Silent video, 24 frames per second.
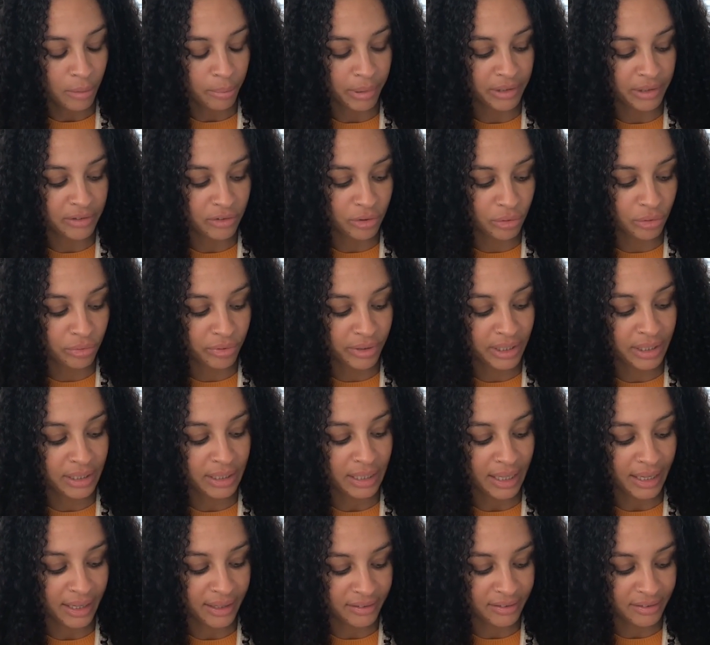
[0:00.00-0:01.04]
but to
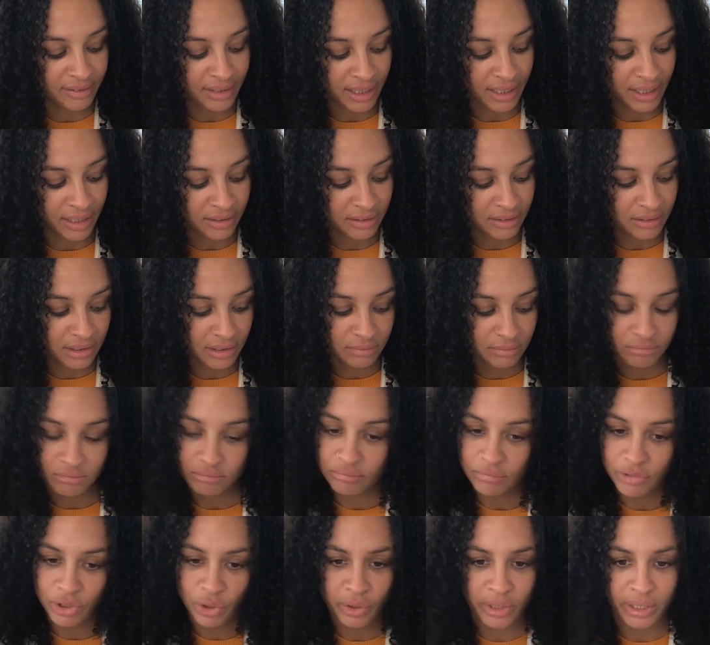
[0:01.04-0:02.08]
realize that
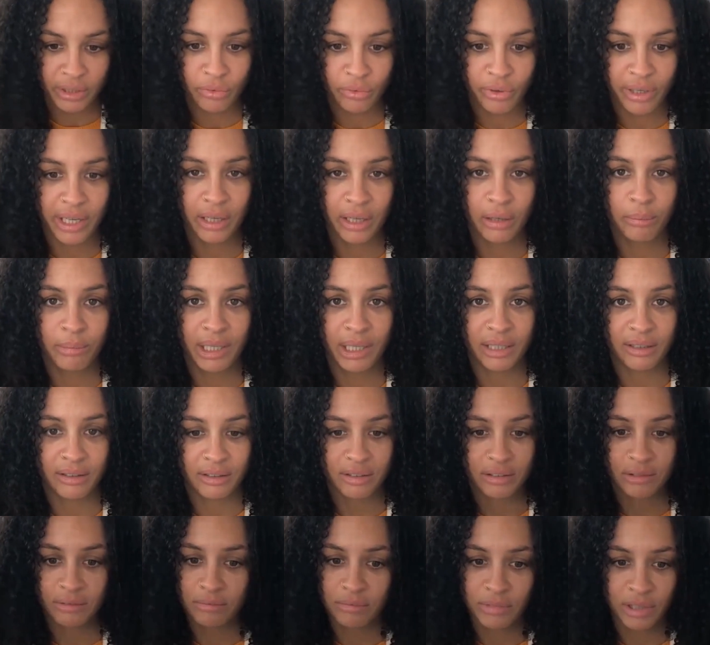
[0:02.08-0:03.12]
you can
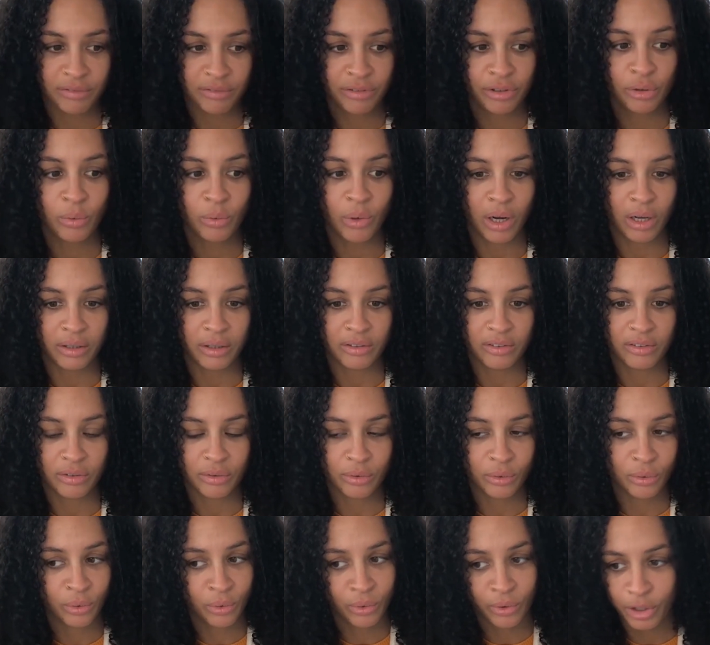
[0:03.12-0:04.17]
recommit if you want,
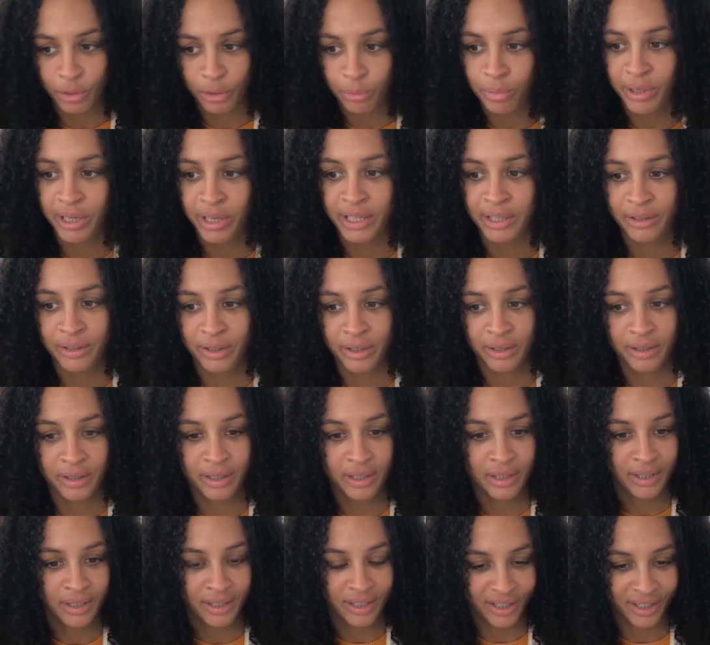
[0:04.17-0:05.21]
or you bring your
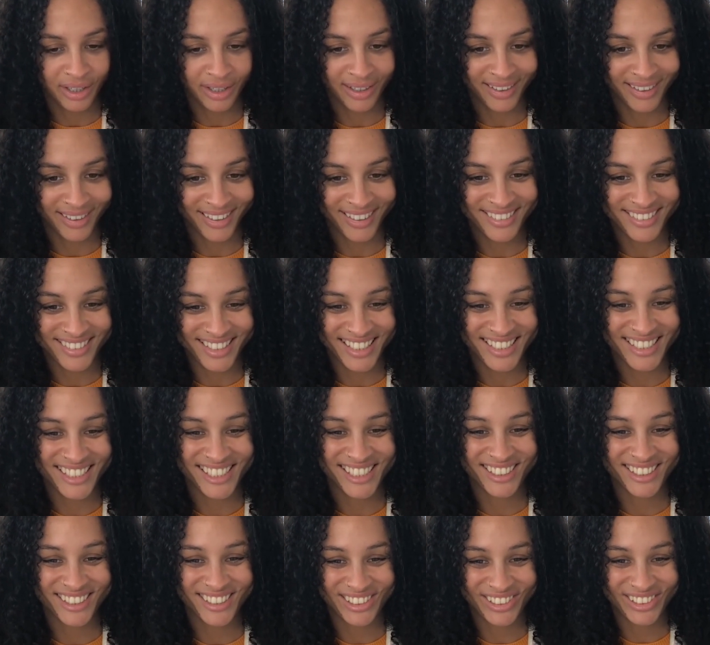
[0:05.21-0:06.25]

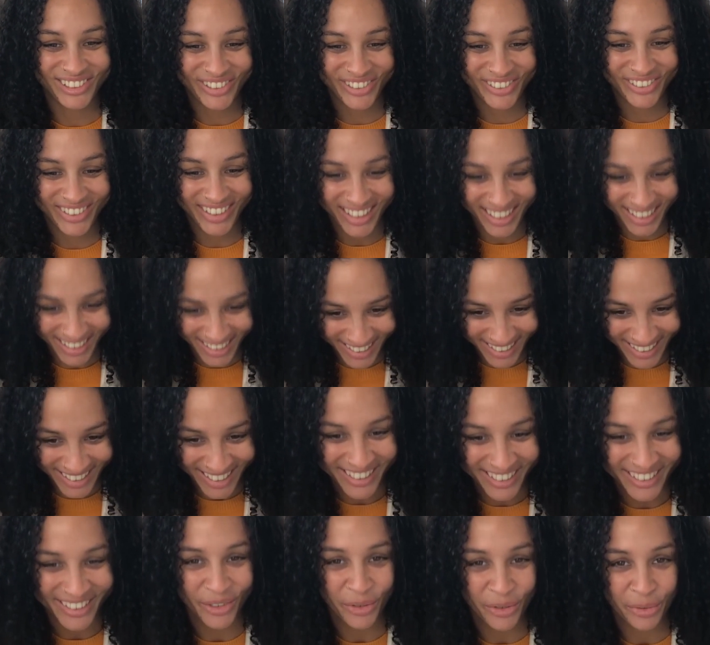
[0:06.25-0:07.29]
attention to
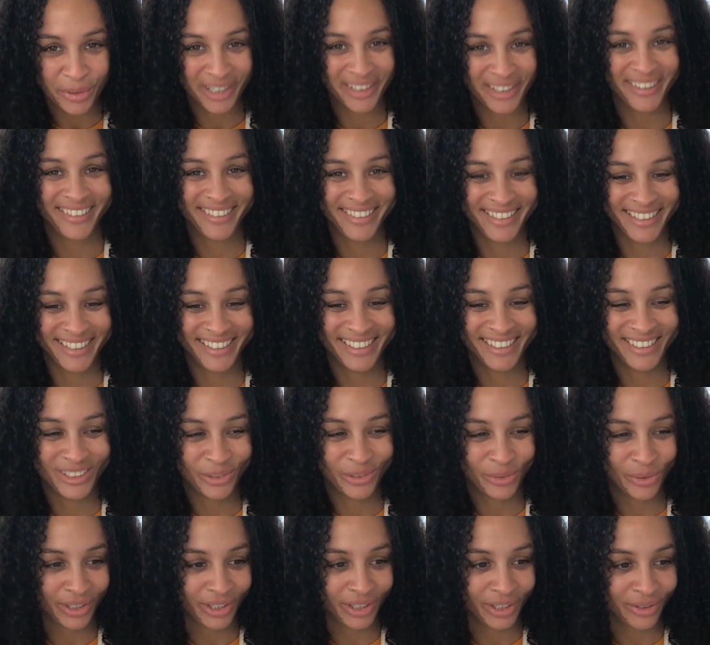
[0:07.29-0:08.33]
another one thing that
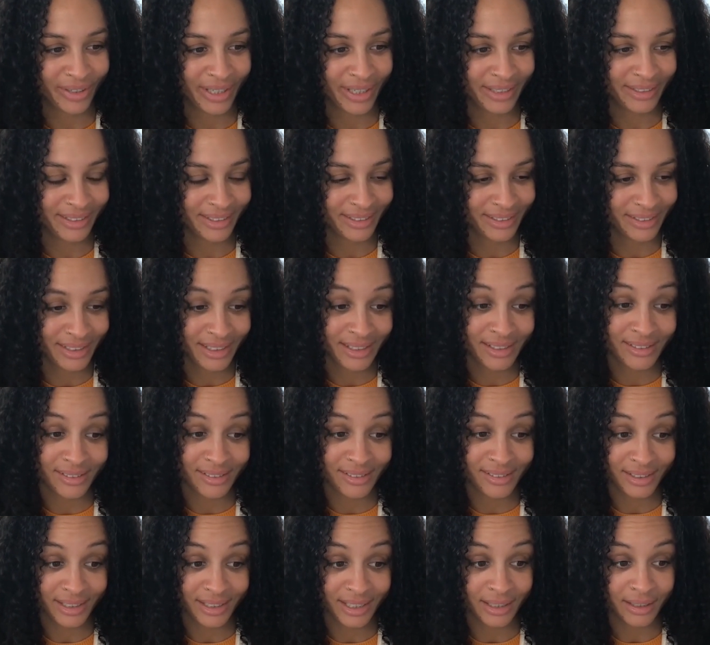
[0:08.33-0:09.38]
you want to create
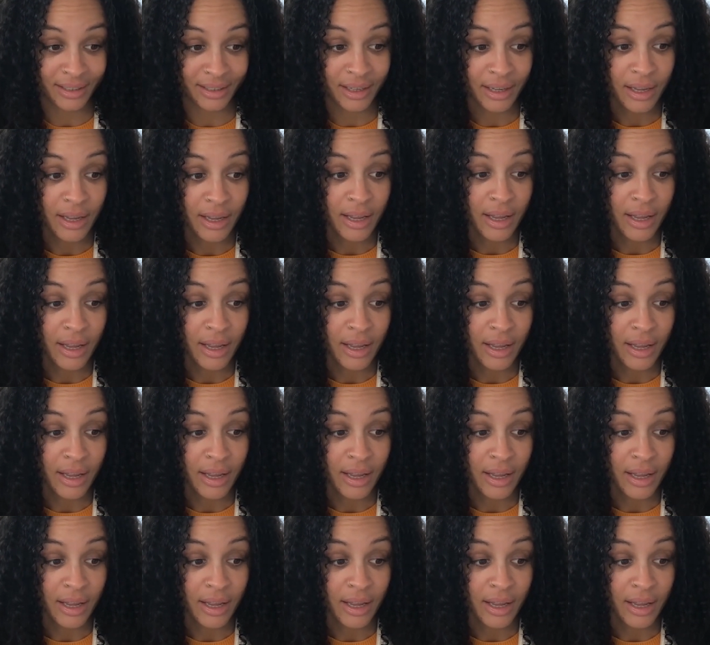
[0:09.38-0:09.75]
consistency in.